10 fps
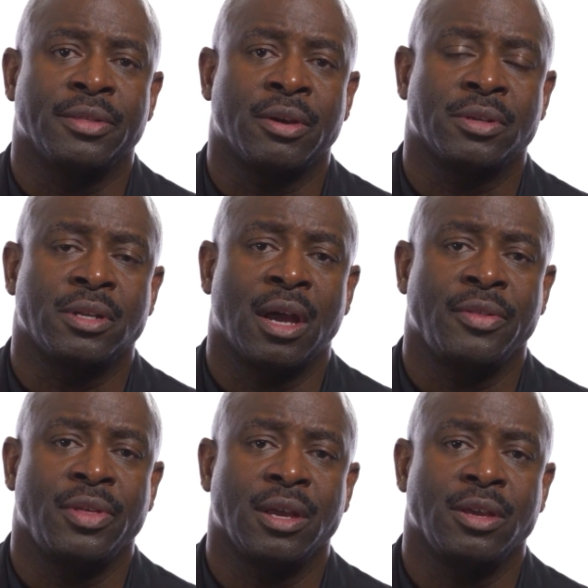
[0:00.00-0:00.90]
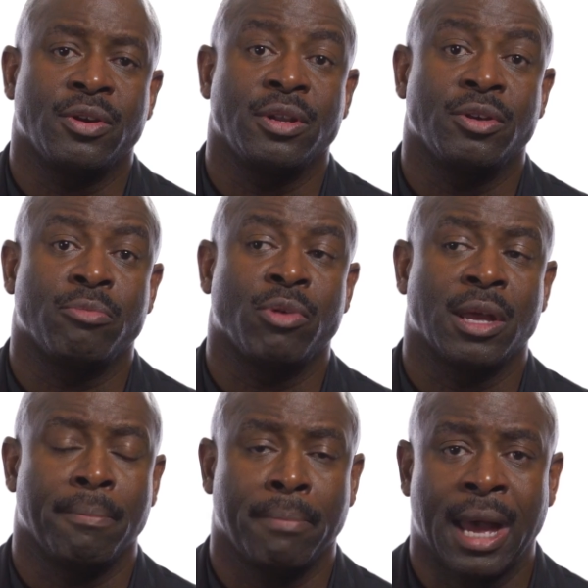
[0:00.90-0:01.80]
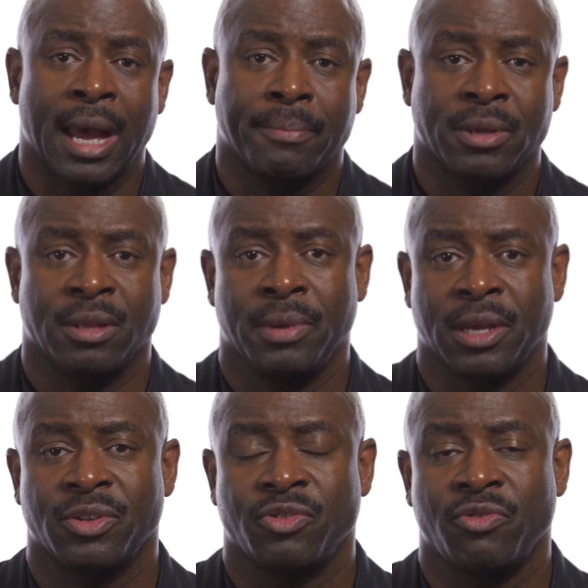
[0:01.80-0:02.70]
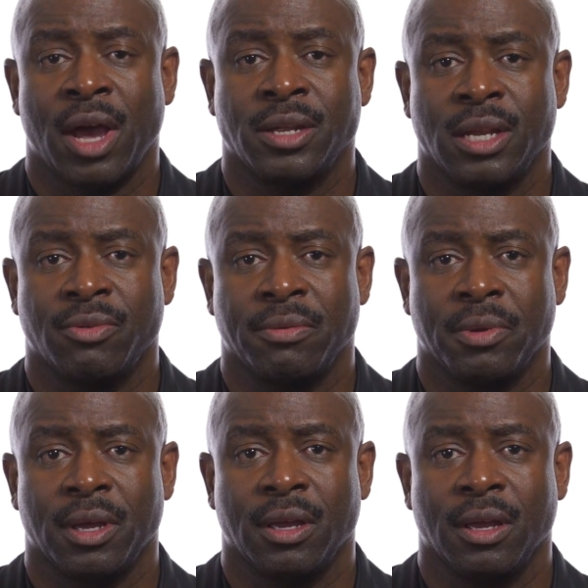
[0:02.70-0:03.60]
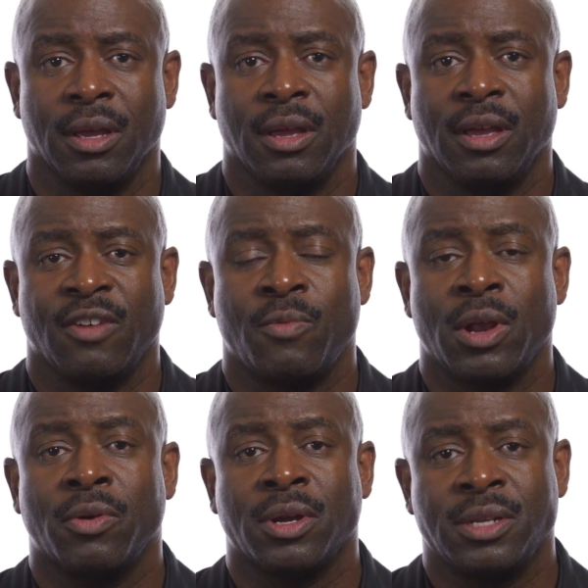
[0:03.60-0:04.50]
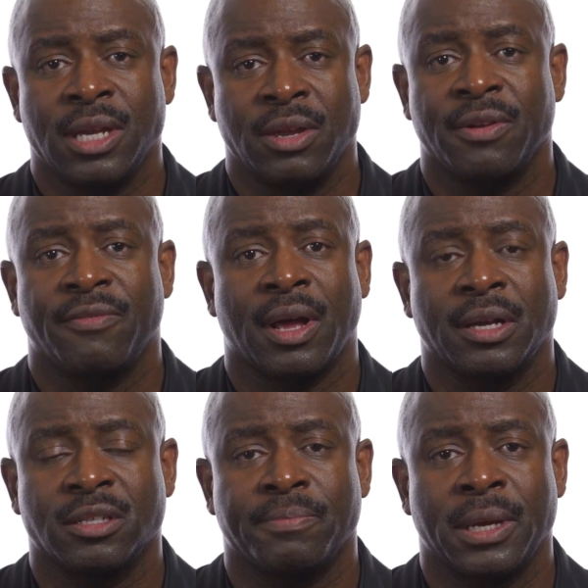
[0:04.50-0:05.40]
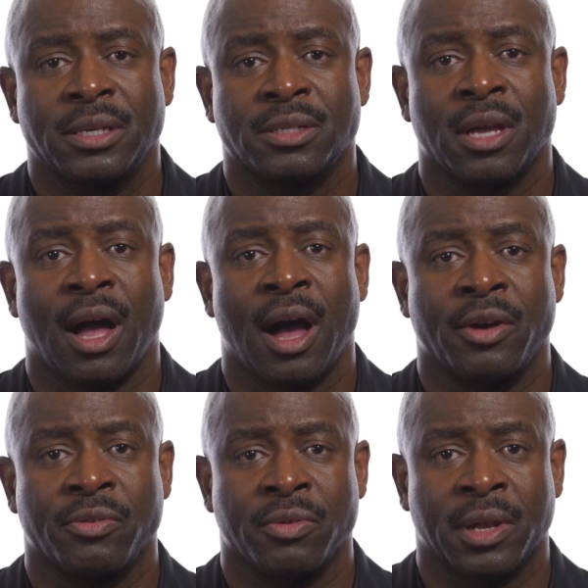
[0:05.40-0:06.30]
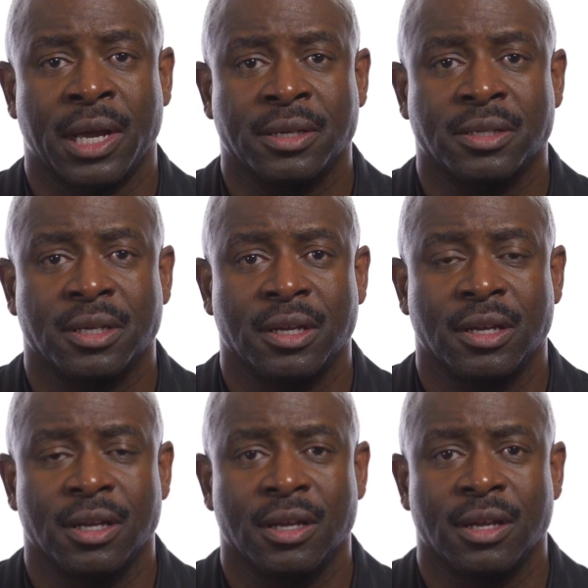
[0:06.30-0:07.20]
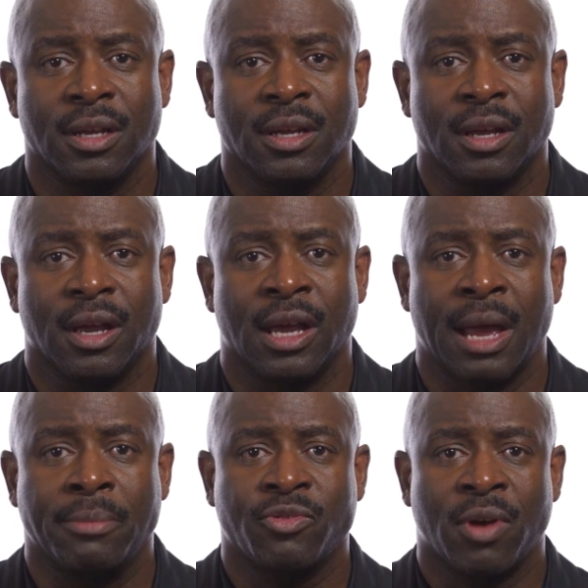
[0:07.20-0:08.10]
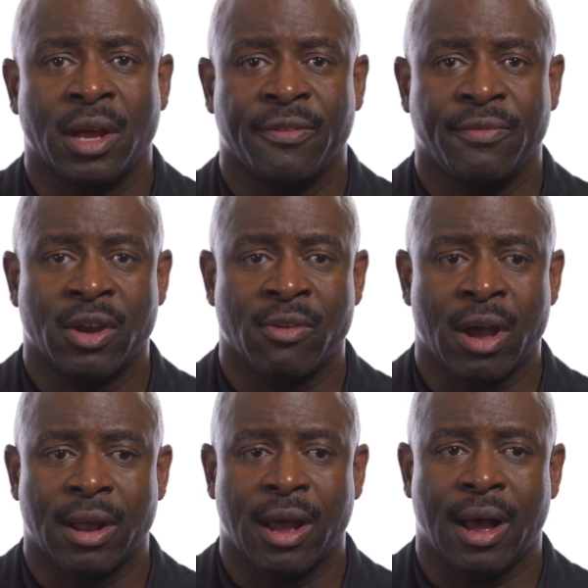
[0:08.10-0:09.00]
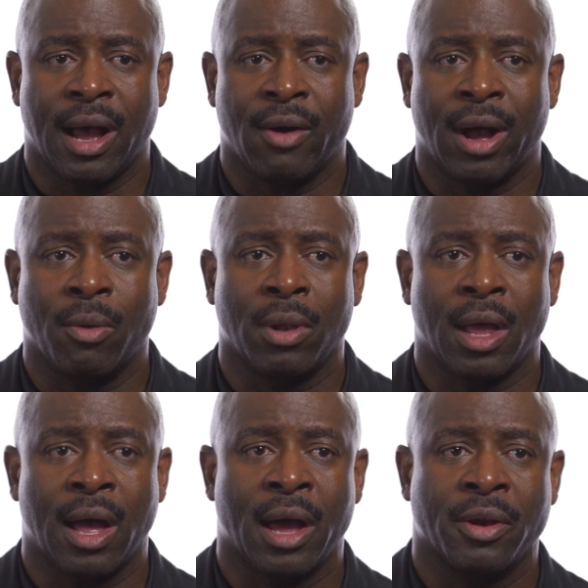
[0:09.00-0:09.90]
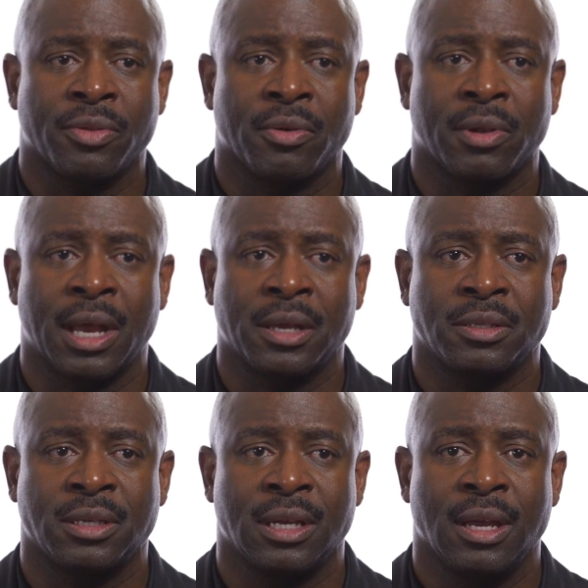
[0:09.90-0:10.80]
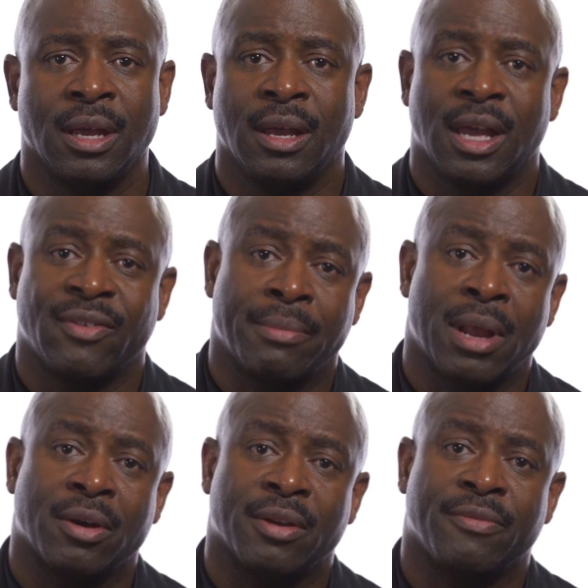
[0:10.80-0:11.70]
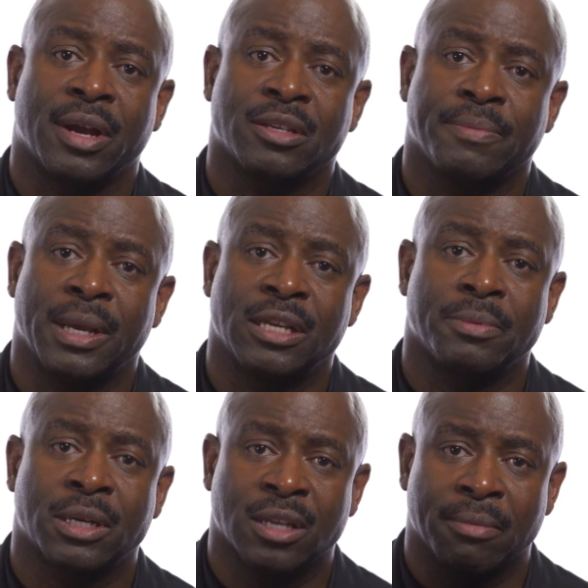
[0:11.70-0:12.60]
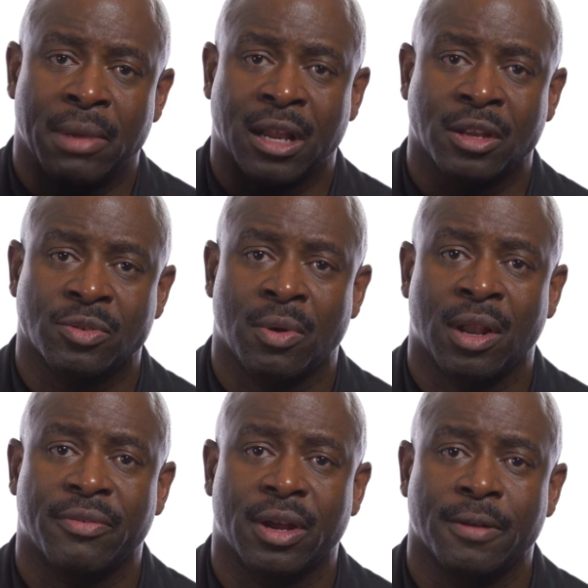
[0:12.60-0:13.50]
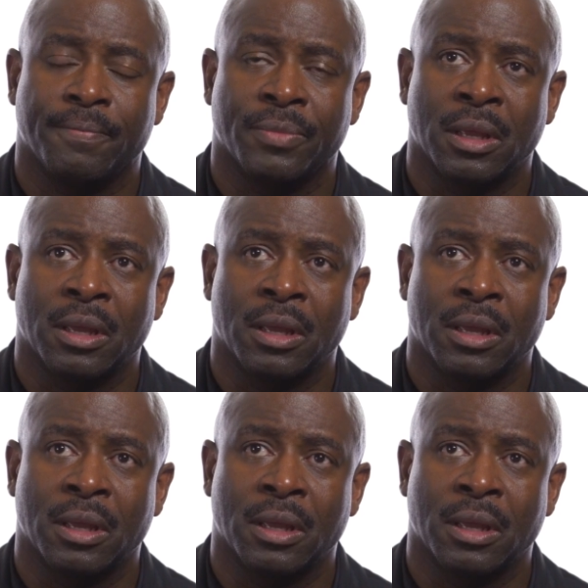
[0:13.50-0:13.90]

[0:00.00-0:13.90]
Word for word: There is nothing you can do to bring him back, but the biggest tragedy would be if we don't continue to fly in space to honor their legacy. And I'm trying to figure out how I will honor their legacy if I'm not going to fly in space because I'm medically disqualified.